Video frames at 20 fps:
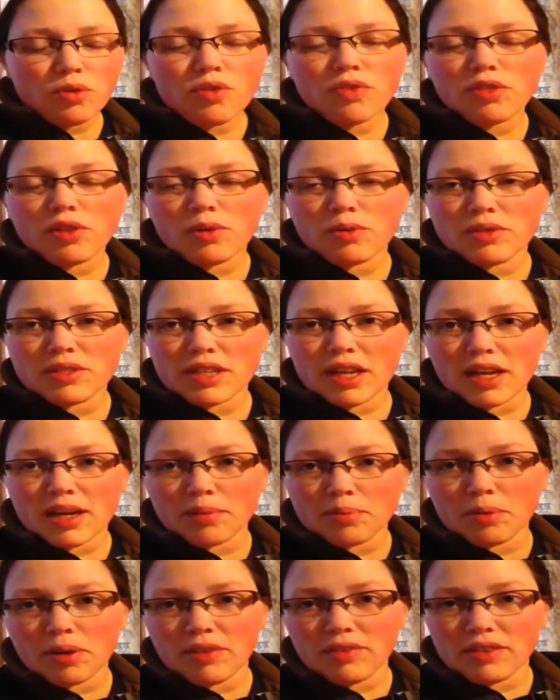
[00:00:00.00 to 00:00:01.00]
roof that was
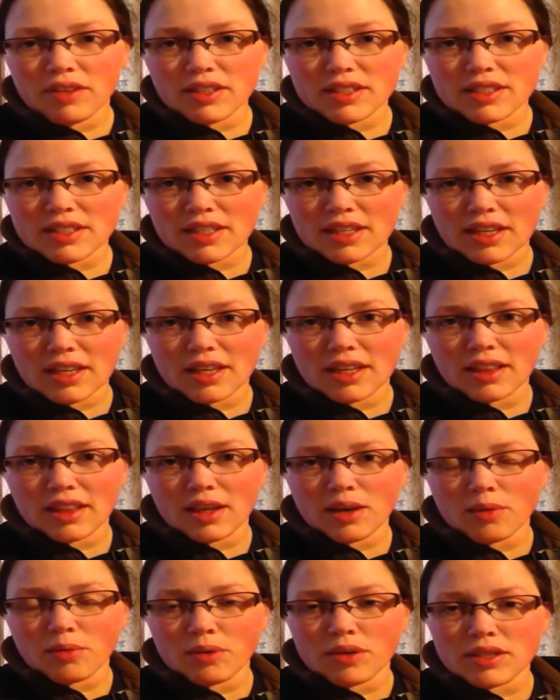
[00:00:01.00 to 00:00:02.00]
on it
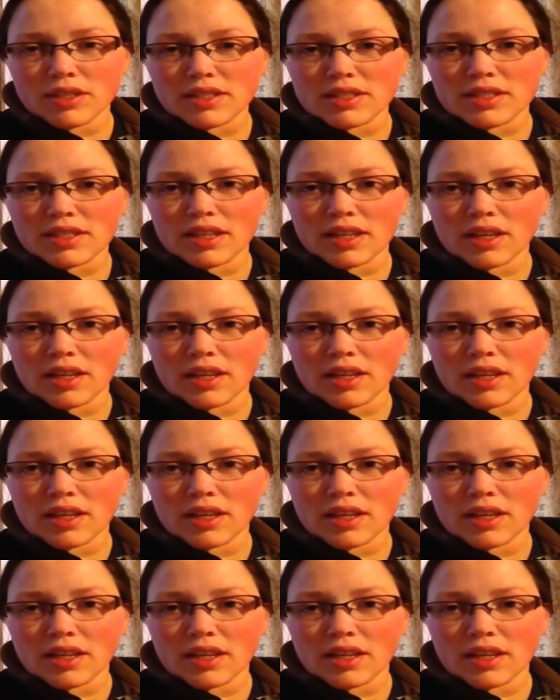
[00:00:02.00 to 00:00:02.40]
previously that was